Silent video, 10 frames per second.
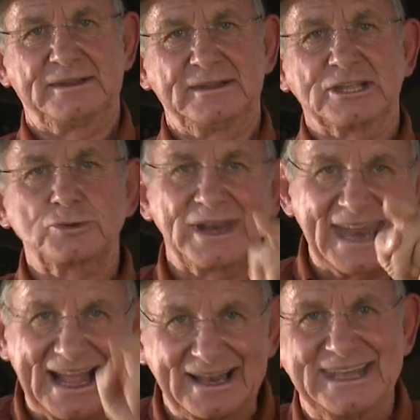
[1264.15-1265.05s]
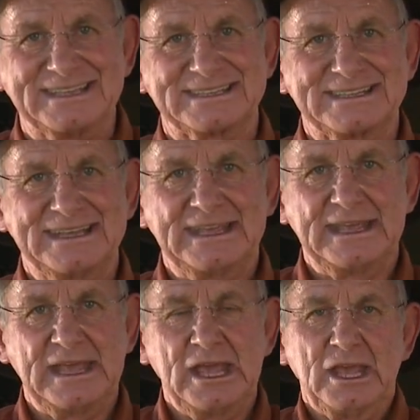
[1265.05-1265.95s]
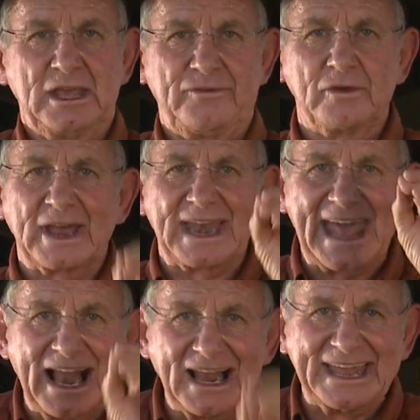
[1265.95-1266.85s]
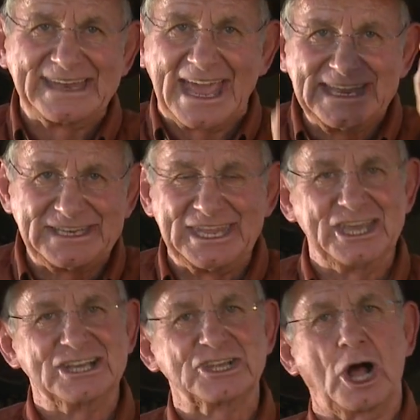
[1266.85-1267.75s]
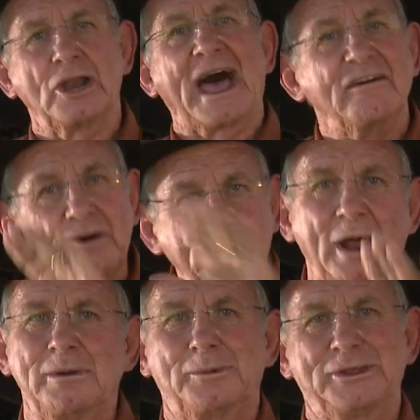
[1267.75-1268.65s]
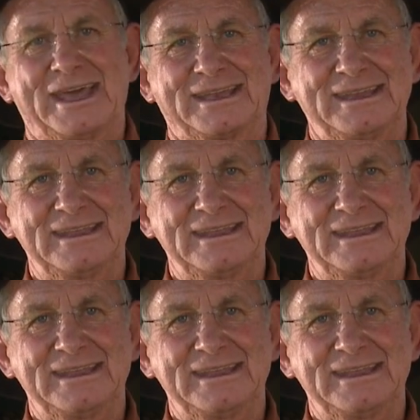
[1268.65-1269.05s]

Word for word: That's what an elder is. If you've got an elder at eighteen years old, I have a problem with that.